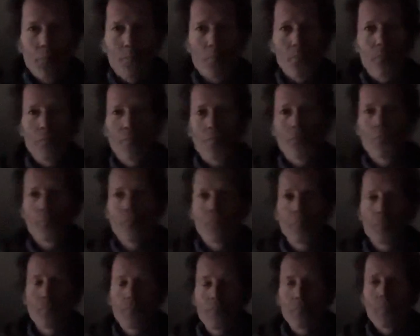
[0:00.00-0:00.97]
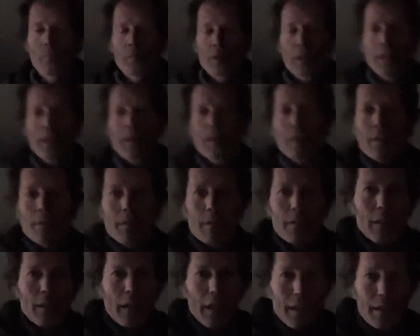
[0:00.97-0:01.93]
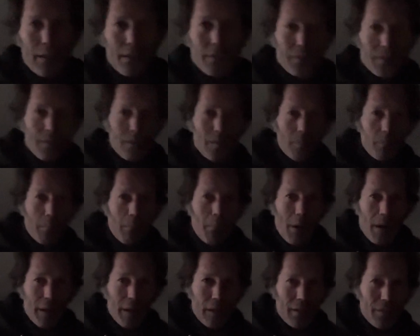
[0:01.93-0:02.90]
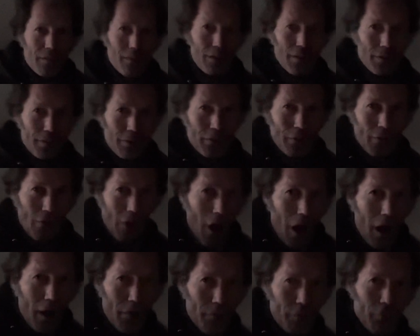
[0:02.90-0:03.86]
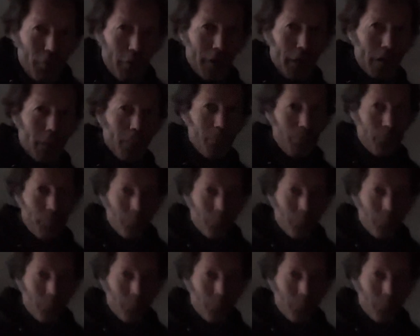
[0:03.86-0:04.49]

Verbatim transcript: The cans of the money that you're offering him.